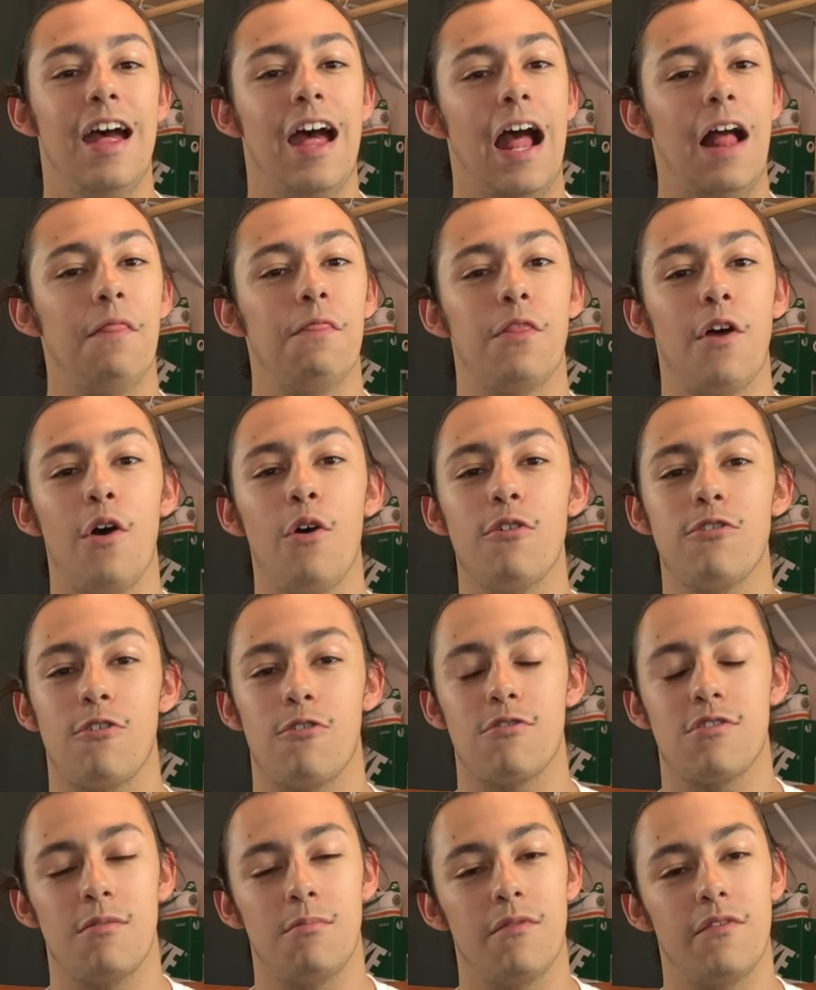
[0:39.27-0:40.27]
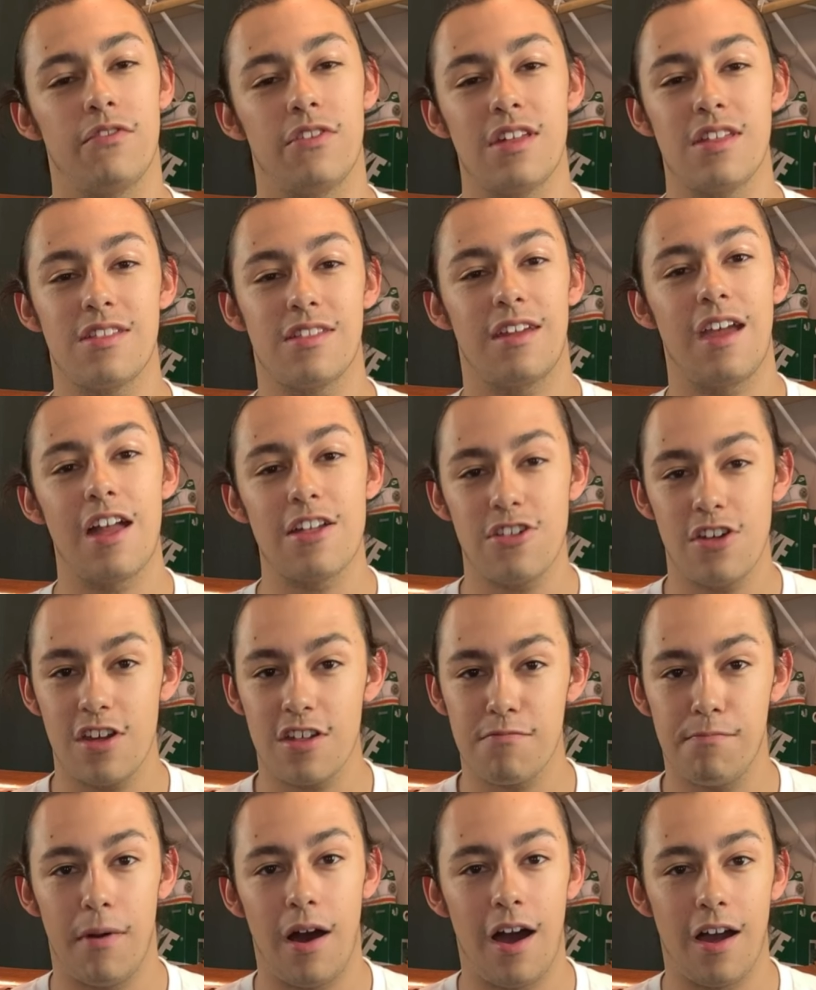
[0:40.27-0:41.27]
and those are some of the
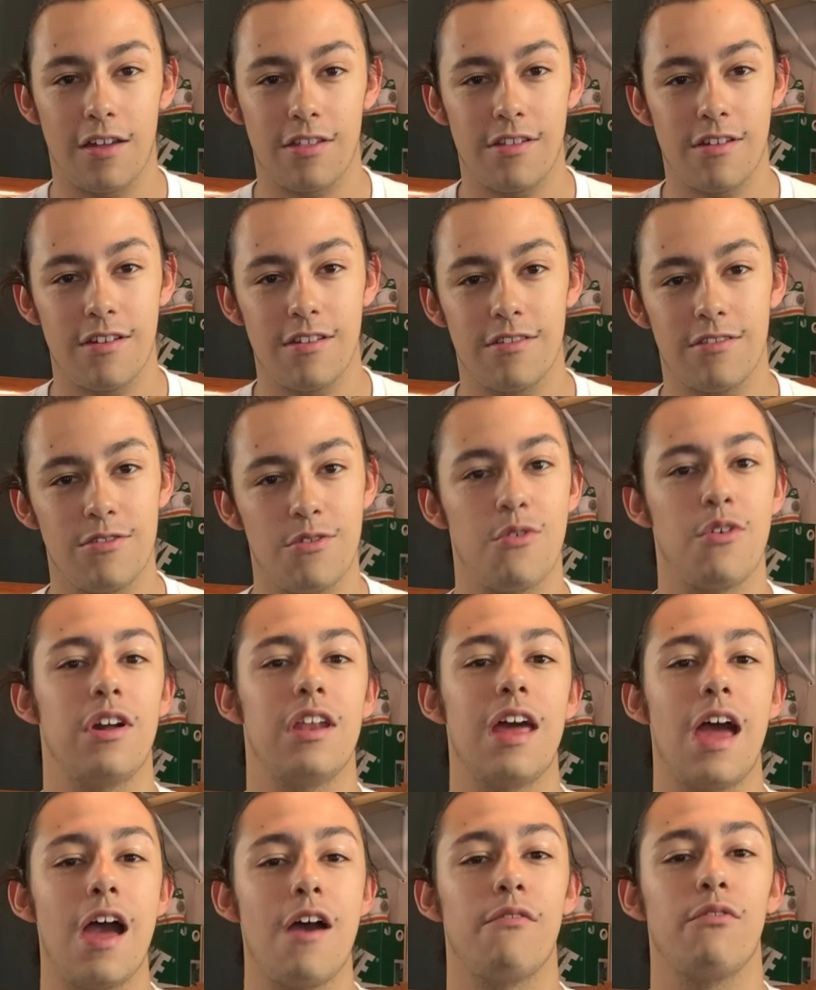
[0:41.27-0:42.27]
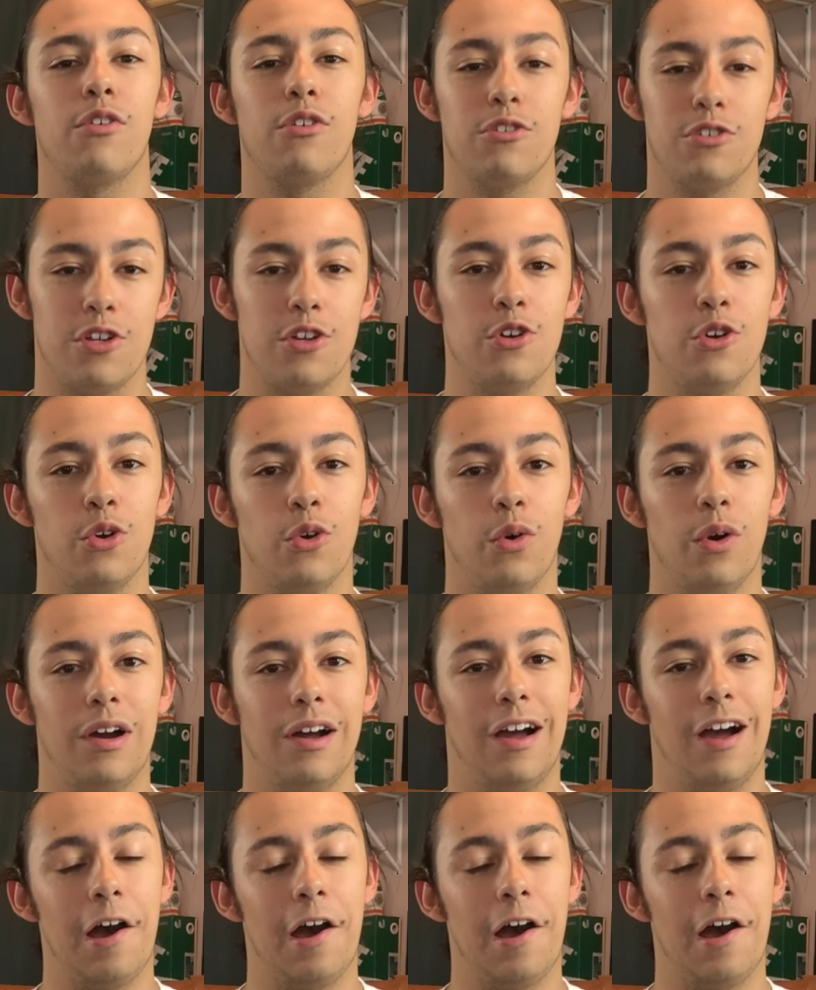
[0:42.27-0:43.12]
sketchiest boxes you could ever do,